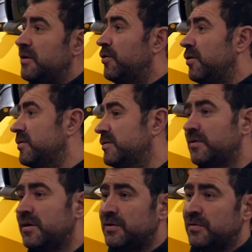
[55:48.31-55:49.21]

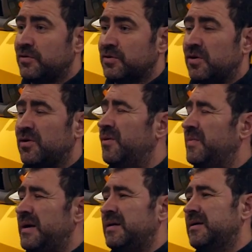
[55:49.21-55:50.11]
You've not just gone, oh,
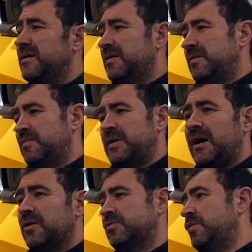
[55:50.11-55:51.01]
mate, we
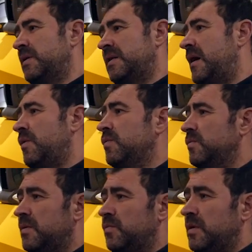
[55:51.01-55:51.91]
can't do it now,
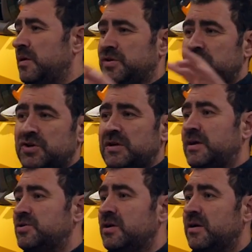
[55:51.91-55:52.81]
but I'll teach you
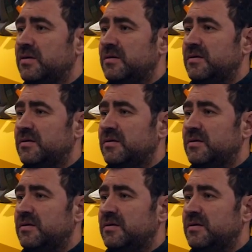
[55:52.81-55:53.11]
next year.